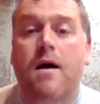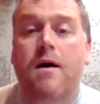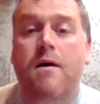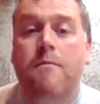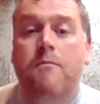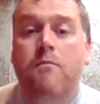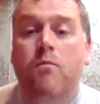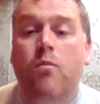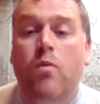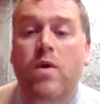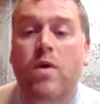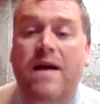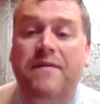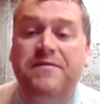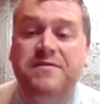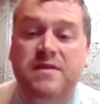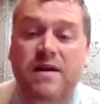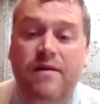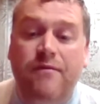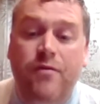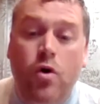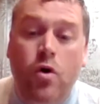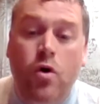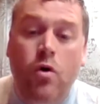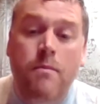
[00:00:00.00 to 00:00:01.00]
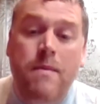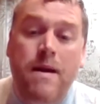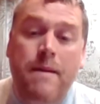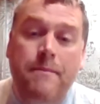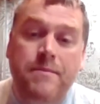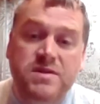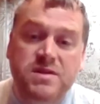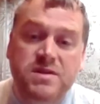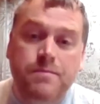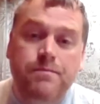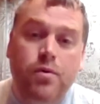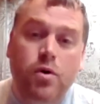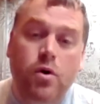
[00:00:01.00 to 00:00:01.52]
We have to have all
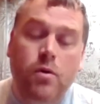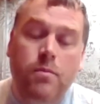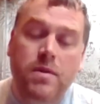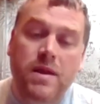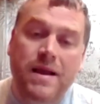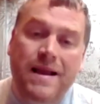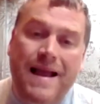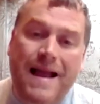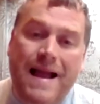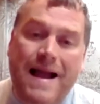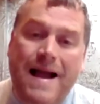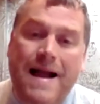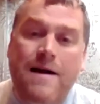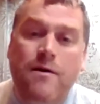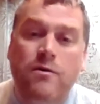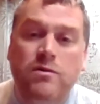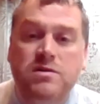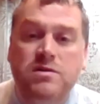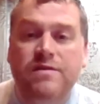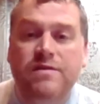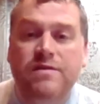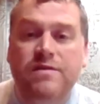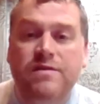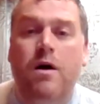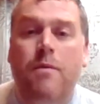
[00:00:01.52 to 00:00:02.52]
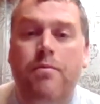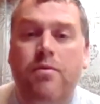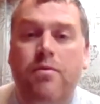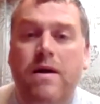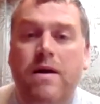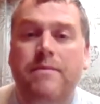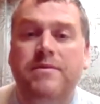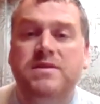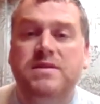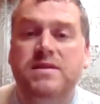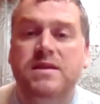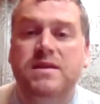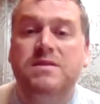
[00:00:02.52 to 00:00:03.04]
members of public out of our
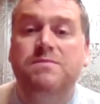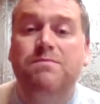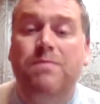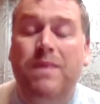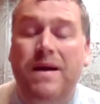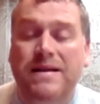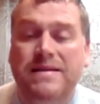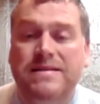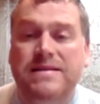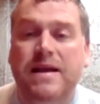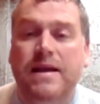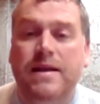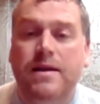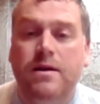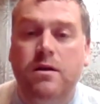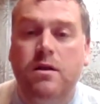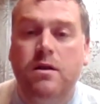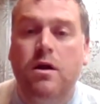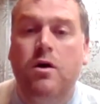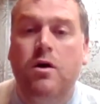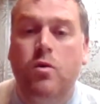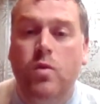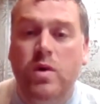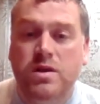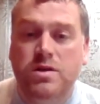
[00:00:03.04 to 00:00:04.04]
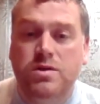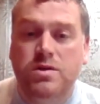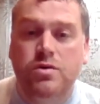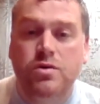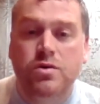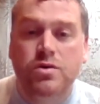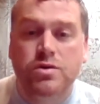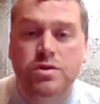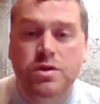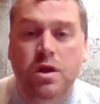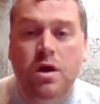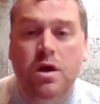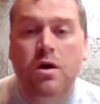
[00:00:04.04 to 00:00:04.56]
premises by 10 o'clock with
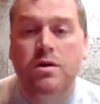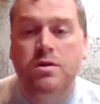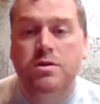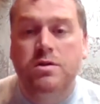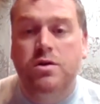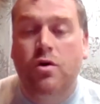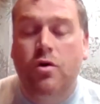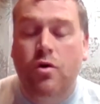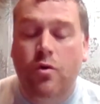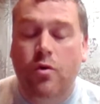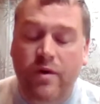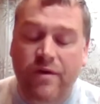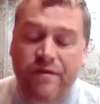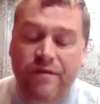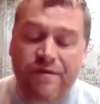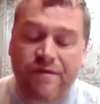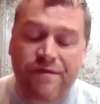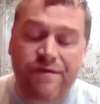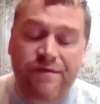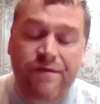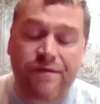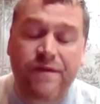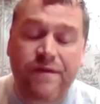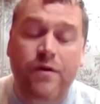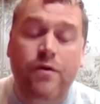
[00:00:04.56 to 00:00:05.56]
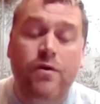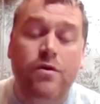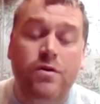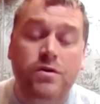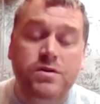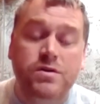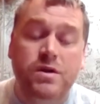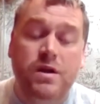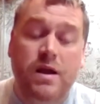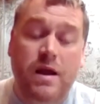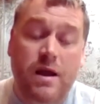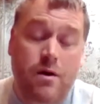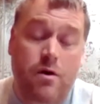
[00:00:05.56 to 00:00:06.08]
doors locked, or we
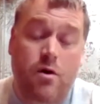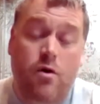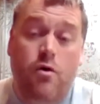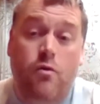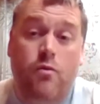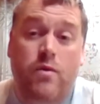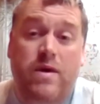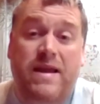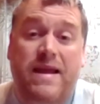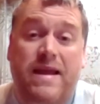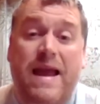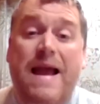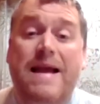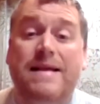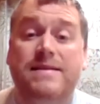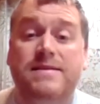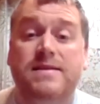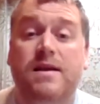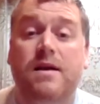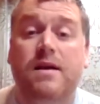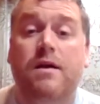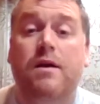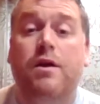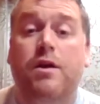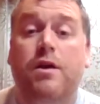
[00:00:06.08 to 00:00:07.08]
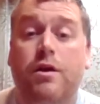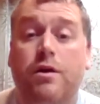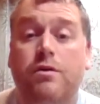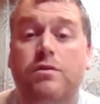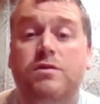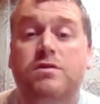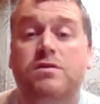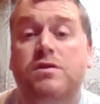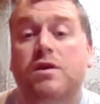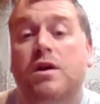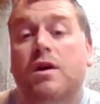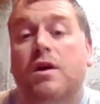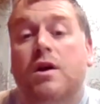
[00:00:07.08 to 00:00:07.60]
get a
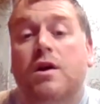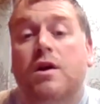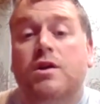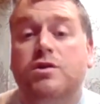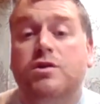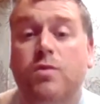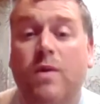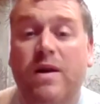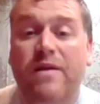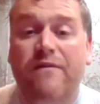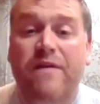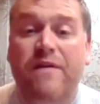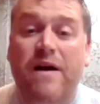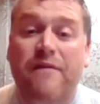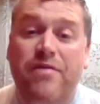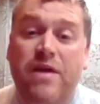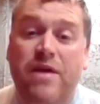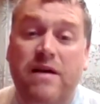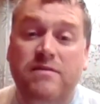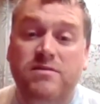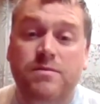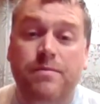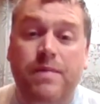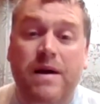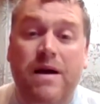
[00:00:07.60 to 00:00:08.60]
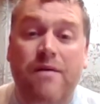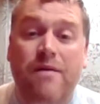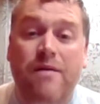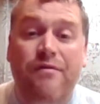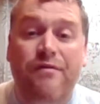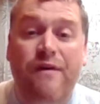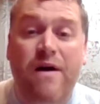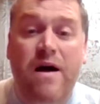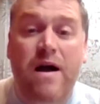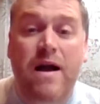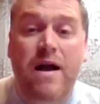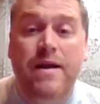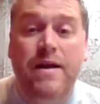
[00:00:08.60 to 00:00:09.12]
huge £25,000
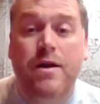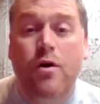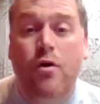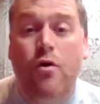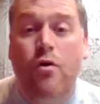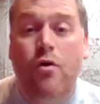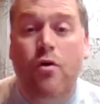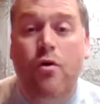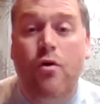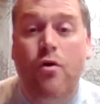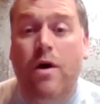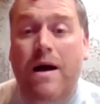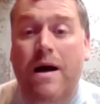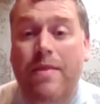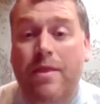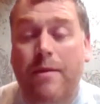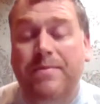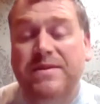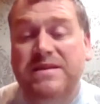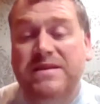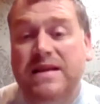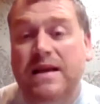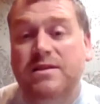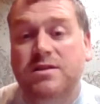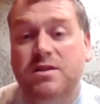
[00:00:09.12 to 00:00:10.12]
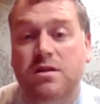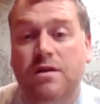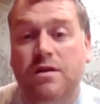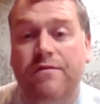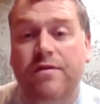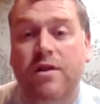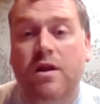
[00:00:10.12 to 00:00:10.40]
fine, and the potential of